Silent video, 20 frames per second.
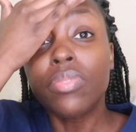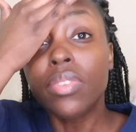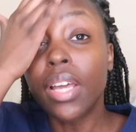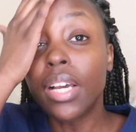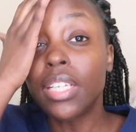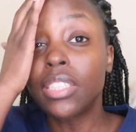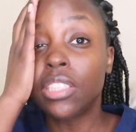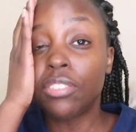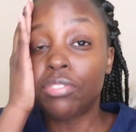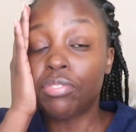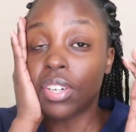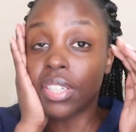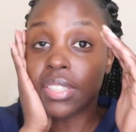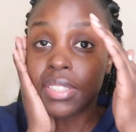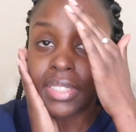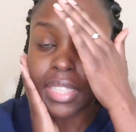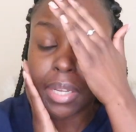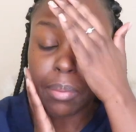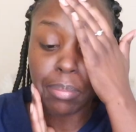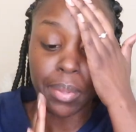that's the
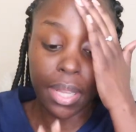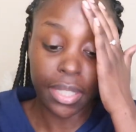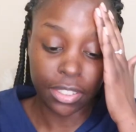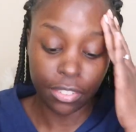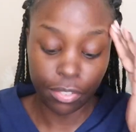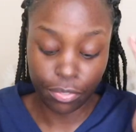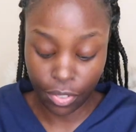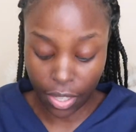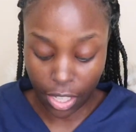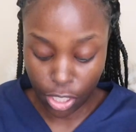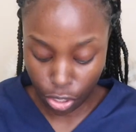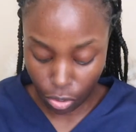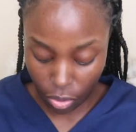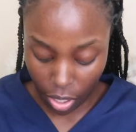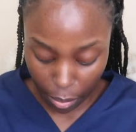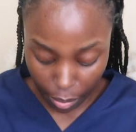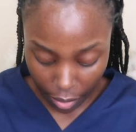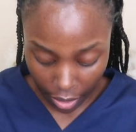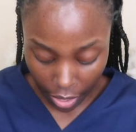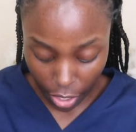first step, that's the first
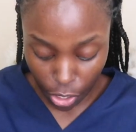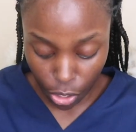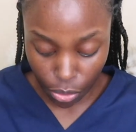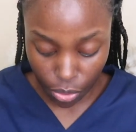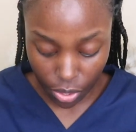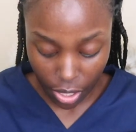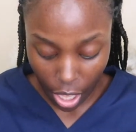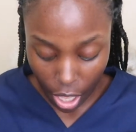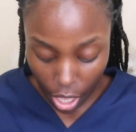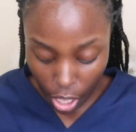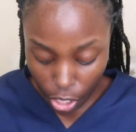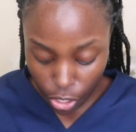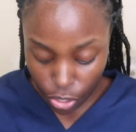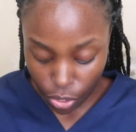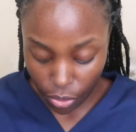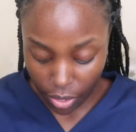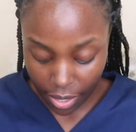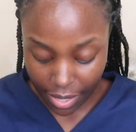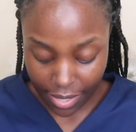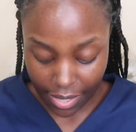cream that I use.
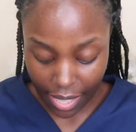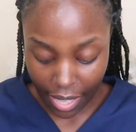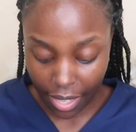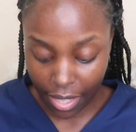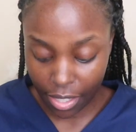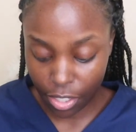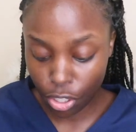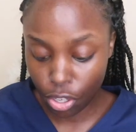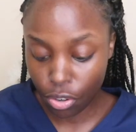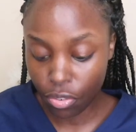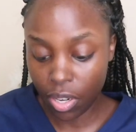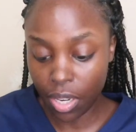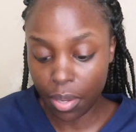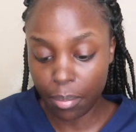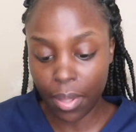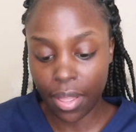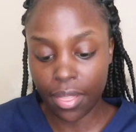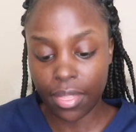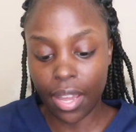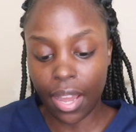So the second
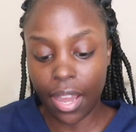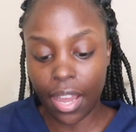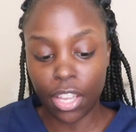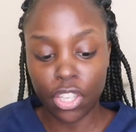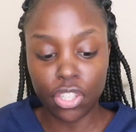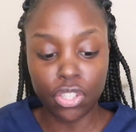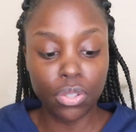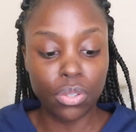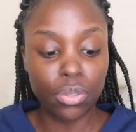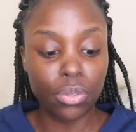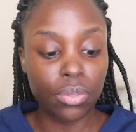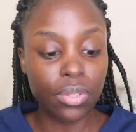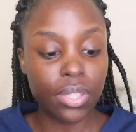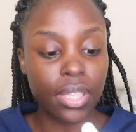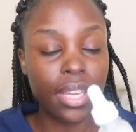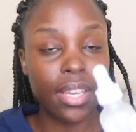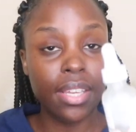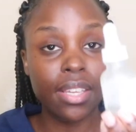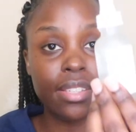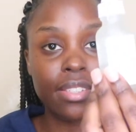cream that I use
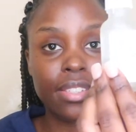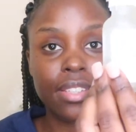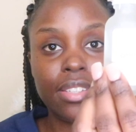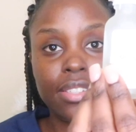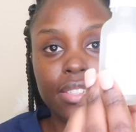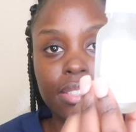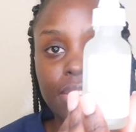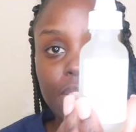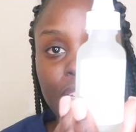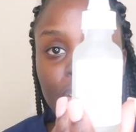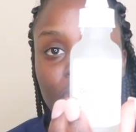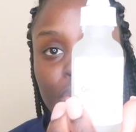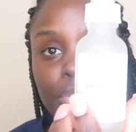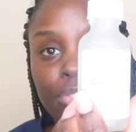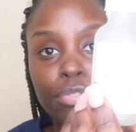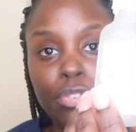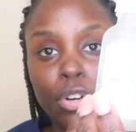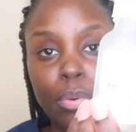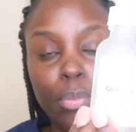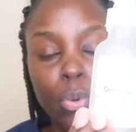is still
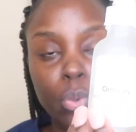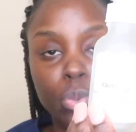from